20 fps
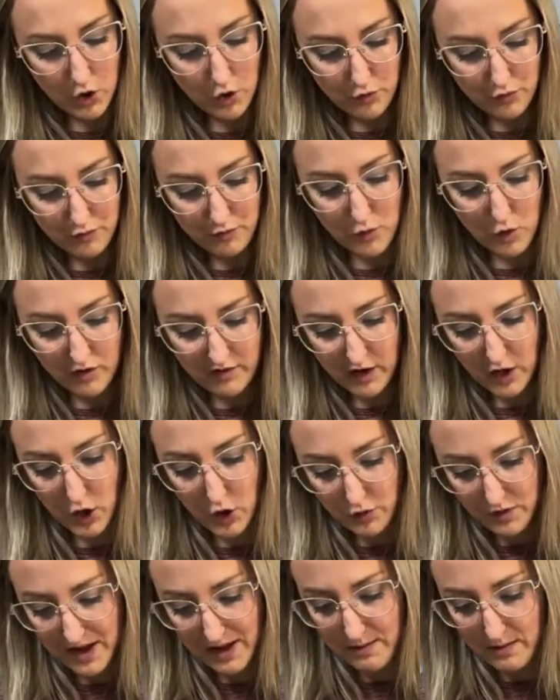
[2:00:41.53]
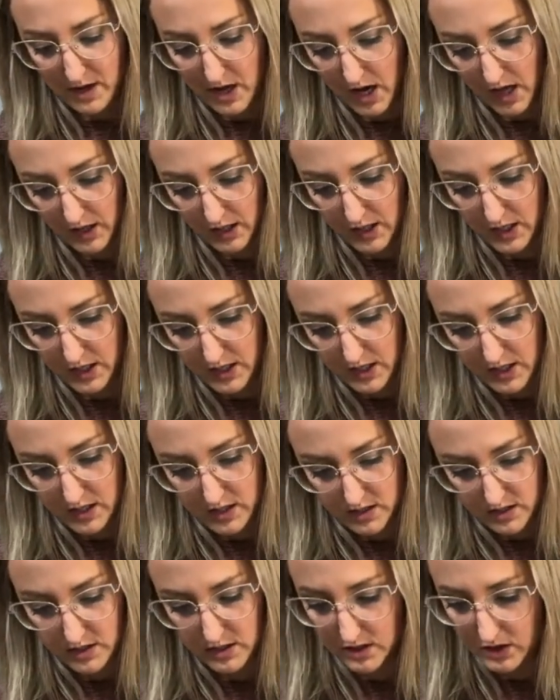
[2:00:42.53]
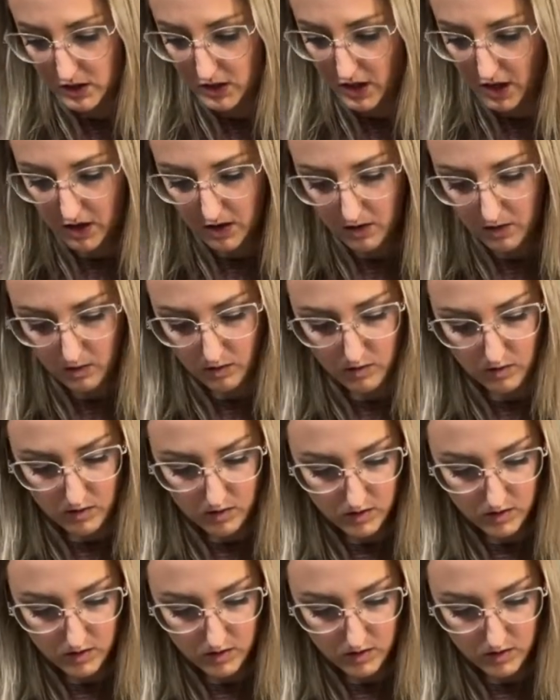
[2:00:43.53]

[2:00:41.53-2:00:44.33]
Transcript: more of a cream color. So